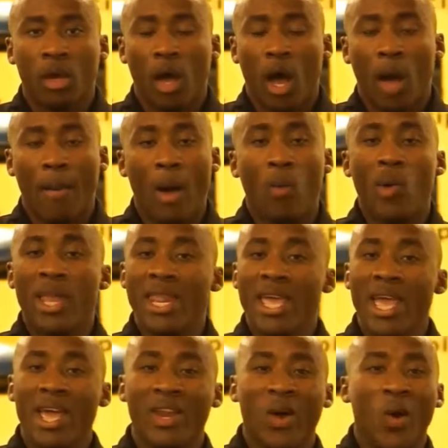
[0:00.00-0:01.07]
I went
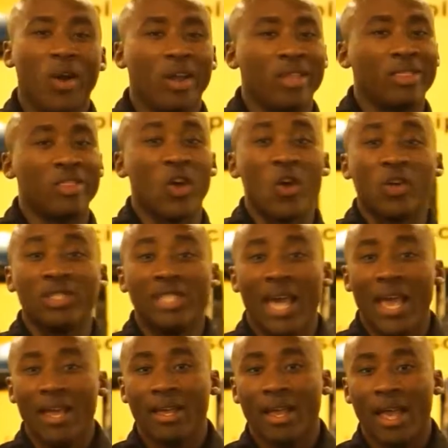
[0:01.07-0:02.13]
in on a
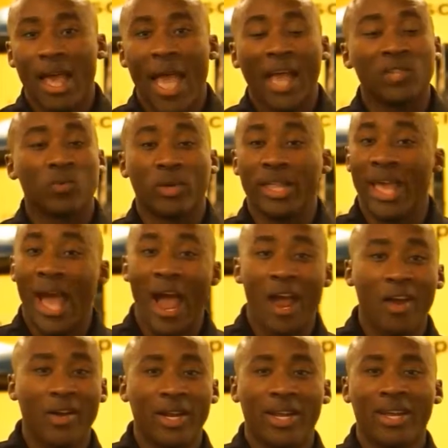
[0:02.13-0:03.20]
Thursday, asked where they
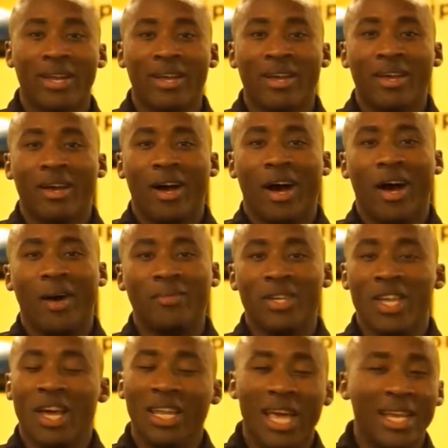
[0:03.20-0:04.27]
hired. The
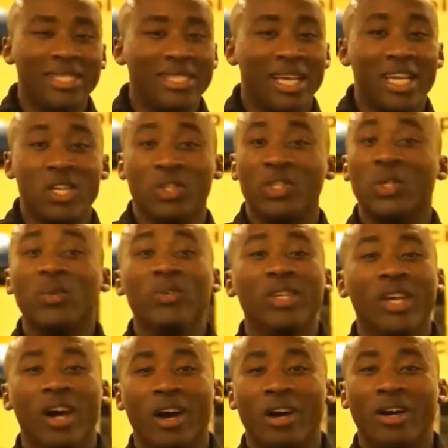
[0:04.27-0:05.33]
young lady said, "You're too
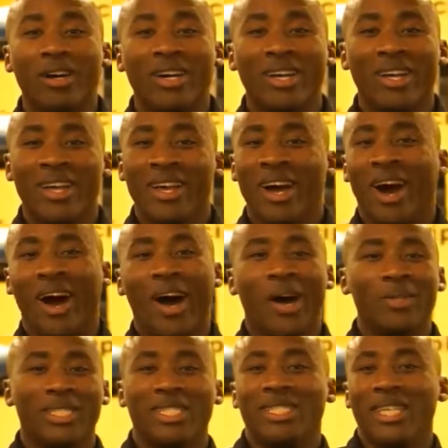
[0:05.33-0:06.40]
young."
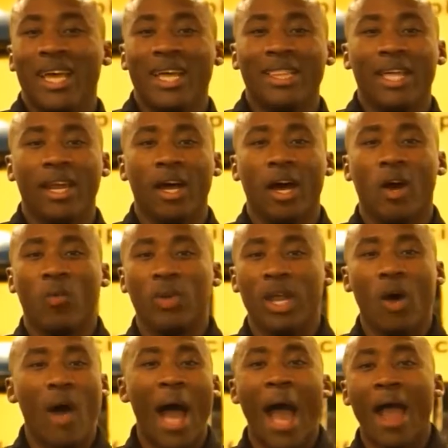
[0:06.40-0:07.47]
She said that we
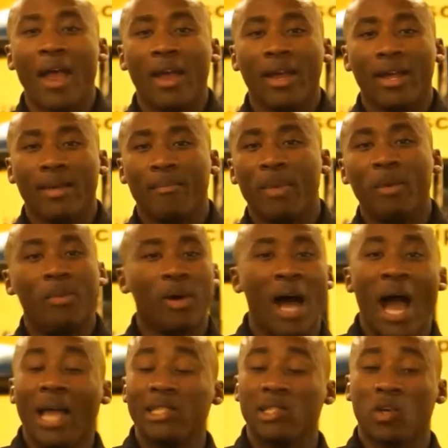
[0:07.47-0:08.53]
don't hire people in
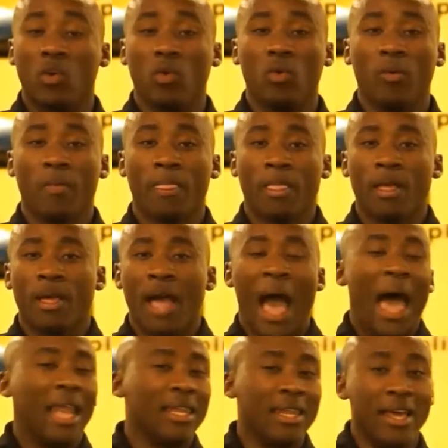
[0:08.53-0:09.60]
high school.
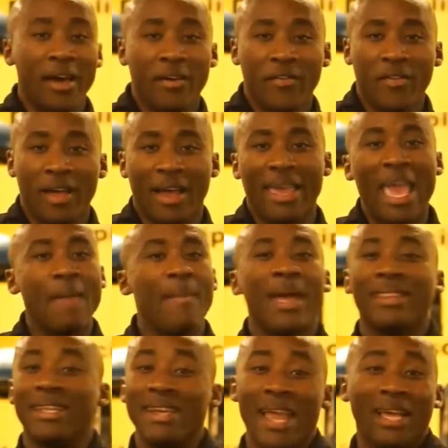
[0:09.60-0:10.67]
I left, came
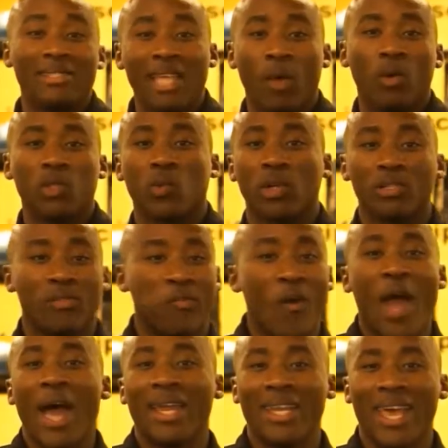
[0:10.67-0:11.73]
back the next day, which was a
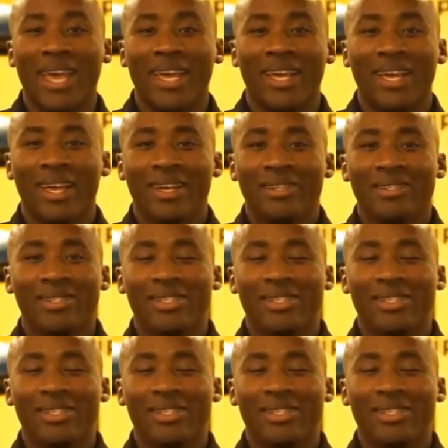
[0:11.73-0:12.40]
Friday. She